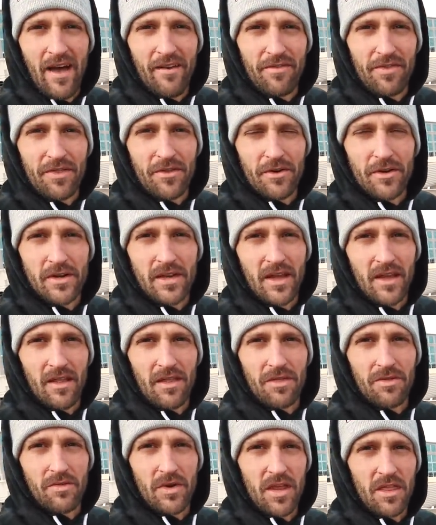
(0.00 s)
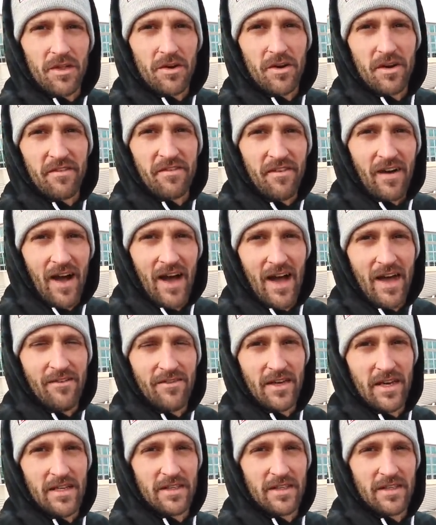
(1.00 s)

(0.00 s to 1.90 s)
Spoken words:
F30 335.